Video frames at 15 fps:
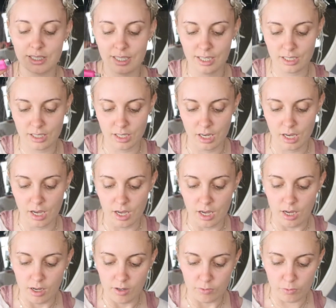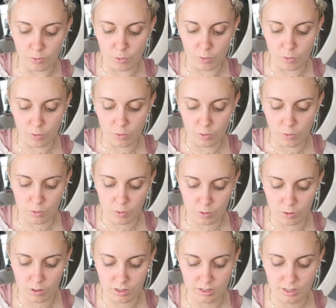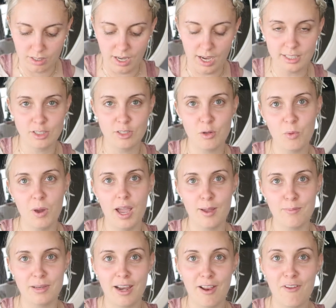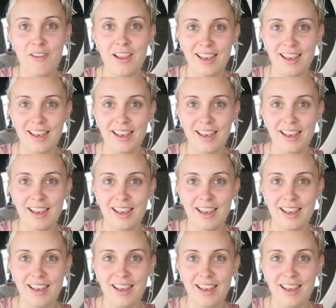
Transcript: stick for, I don't know why, but I